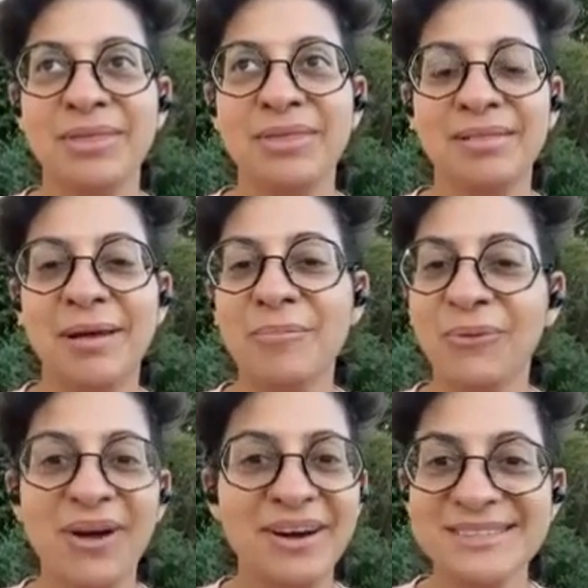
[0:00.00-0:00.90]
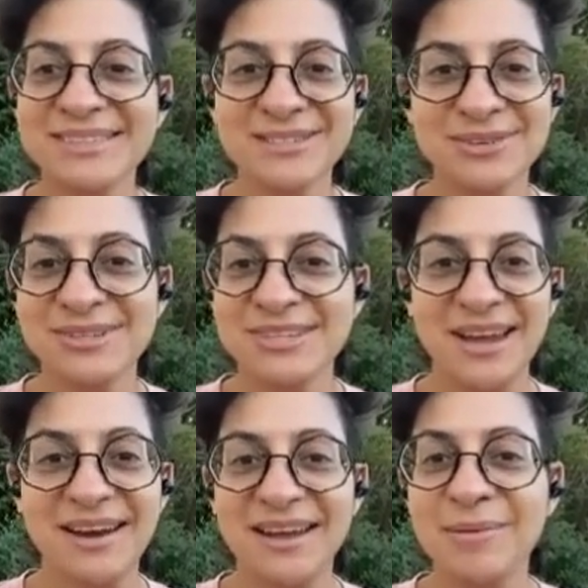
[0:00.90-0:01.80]
with Lama Rod and Sister
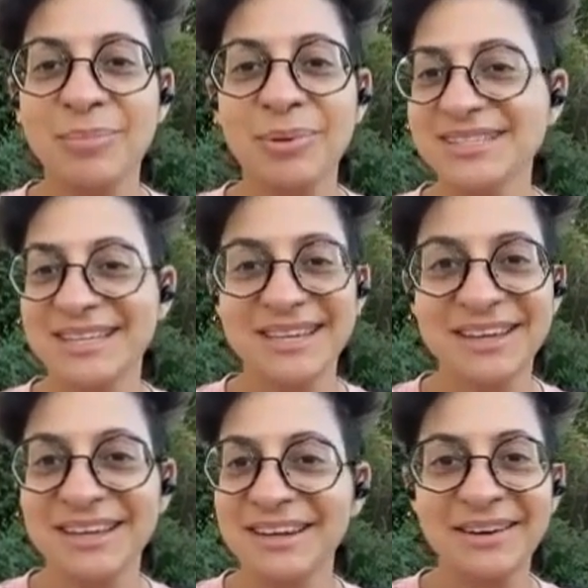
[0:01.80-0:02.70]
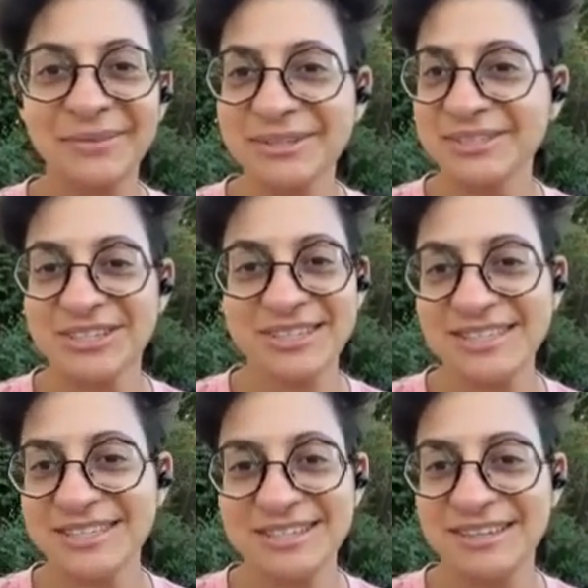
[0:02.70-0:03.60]
Siddhartha in person. It was
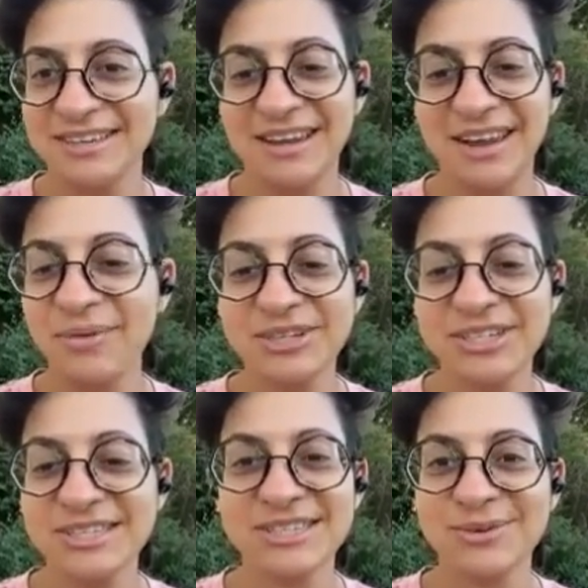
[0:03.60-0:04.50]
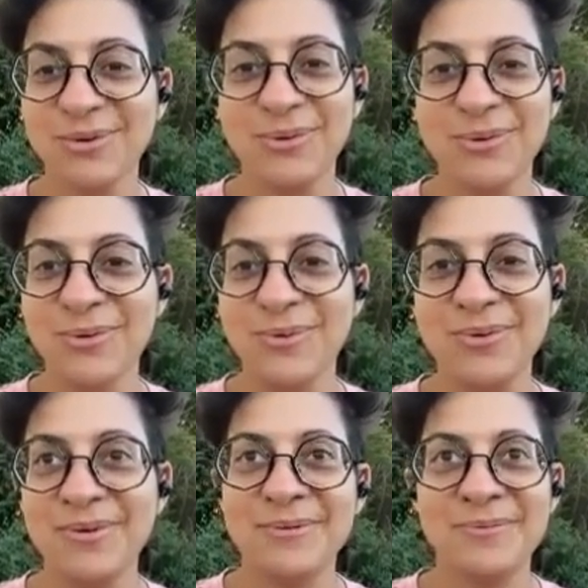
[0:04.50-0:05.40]
just
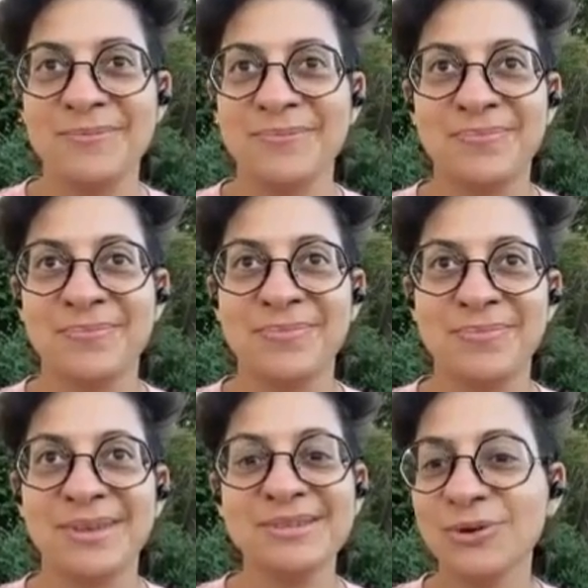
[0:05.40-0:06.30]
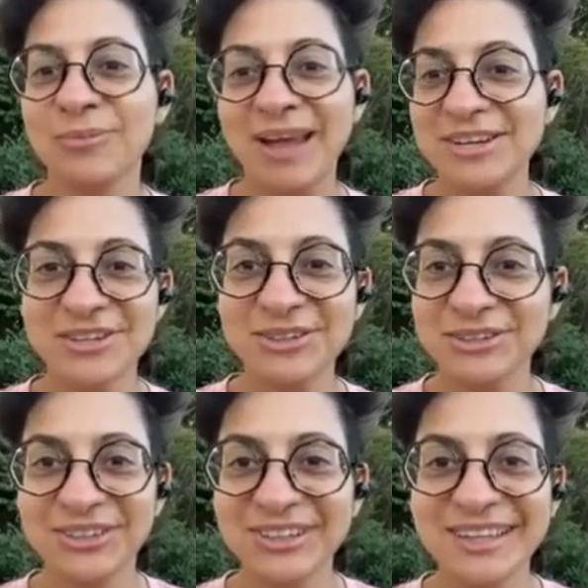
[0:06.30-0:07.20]
so
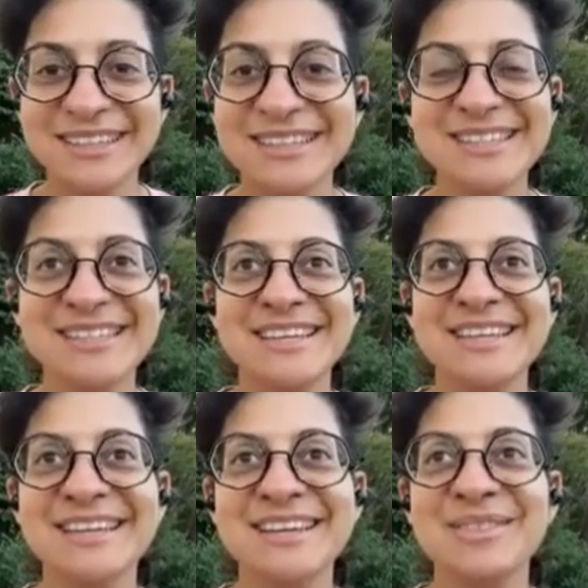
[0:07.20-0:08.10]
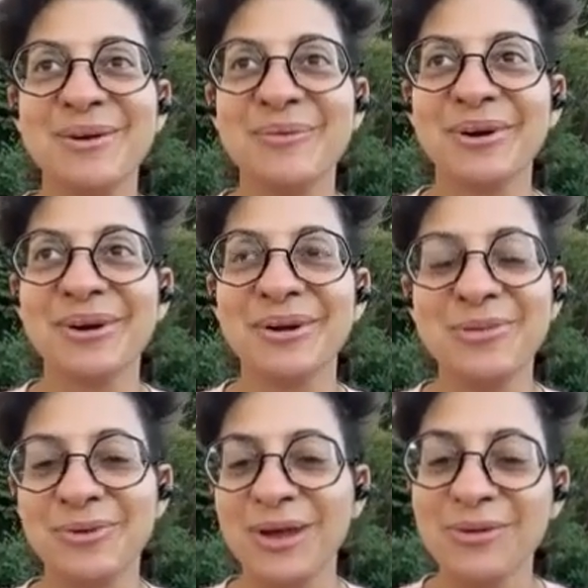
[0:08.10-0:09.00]
magical. And to see there
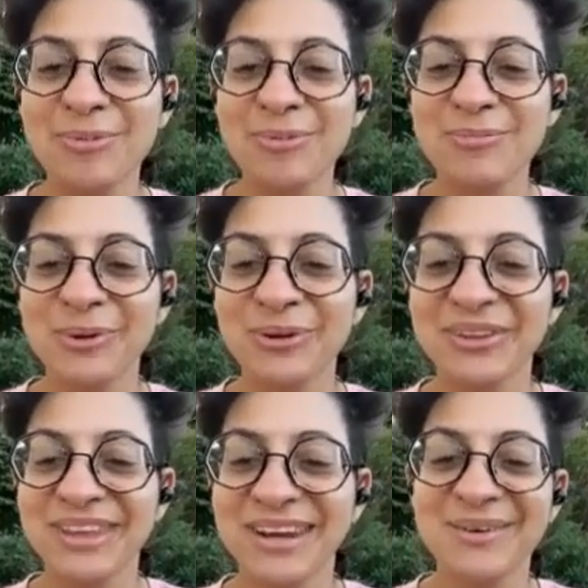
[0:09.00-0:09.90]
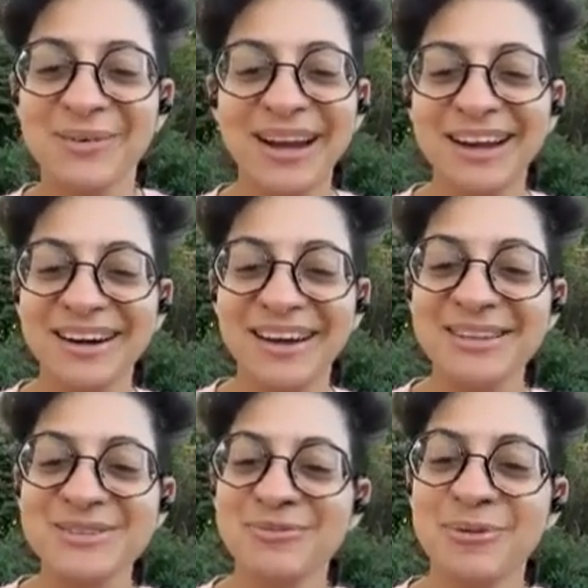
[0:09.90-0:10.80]
were 3 other people that I had
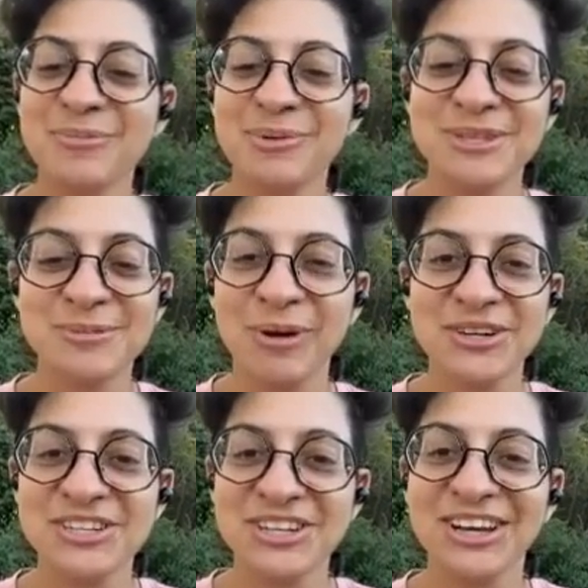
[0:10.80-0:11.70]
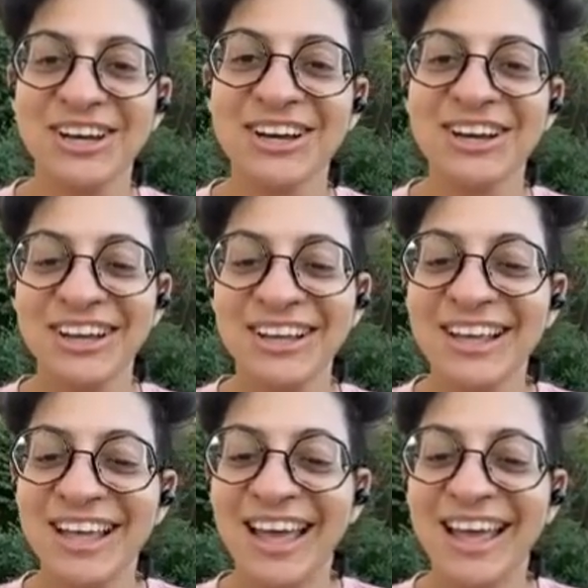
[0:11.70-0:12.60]
recognized from the Sparsha,
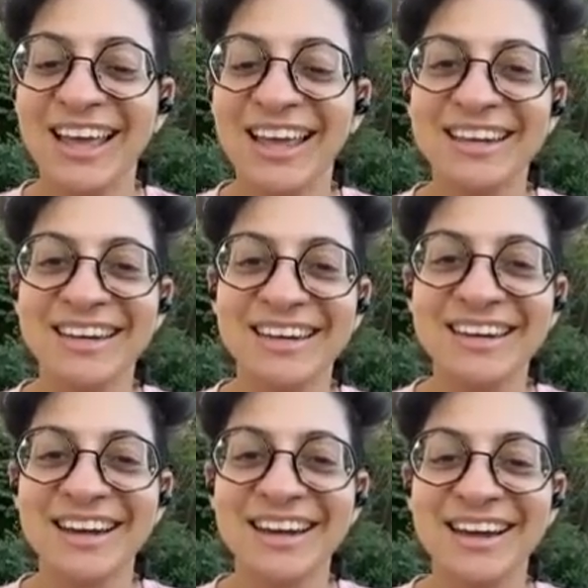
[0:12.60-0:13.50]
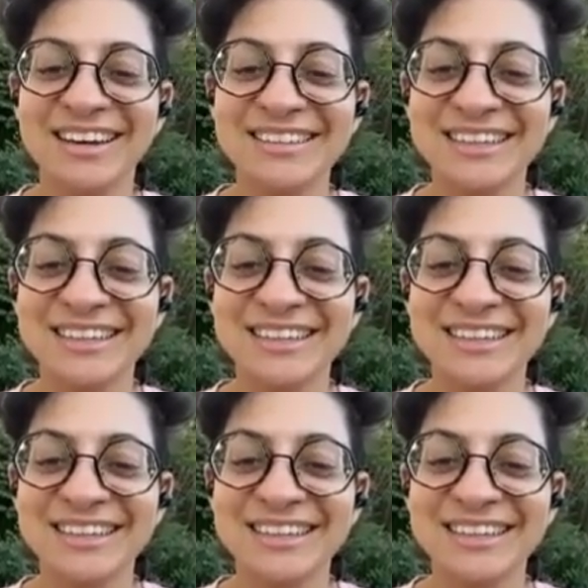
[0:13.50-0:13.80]
and